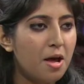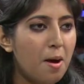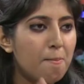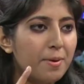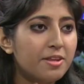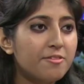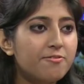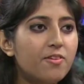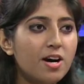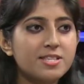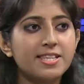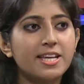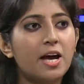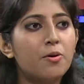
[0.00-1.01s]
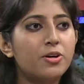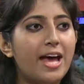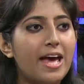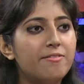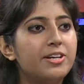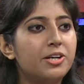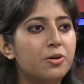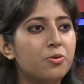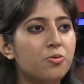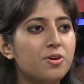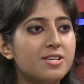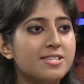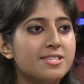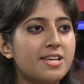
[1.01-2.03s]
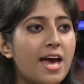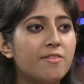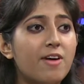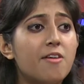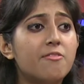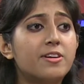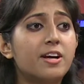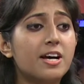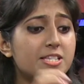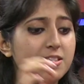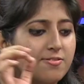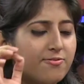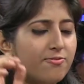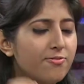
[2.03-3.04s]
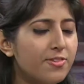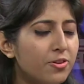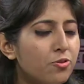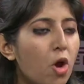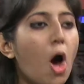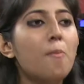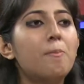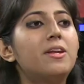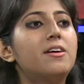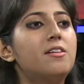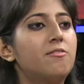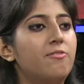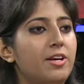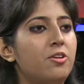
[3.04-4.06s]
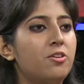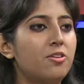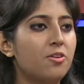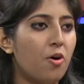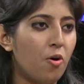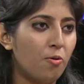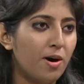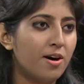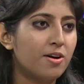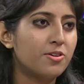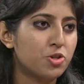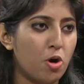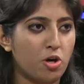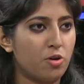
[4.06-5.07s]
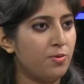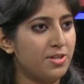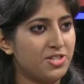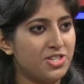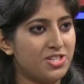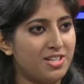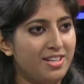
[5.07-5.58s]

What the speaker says: But the first thing I want to dive into is Stan Wawrinka's phenomenal win over Djokovic.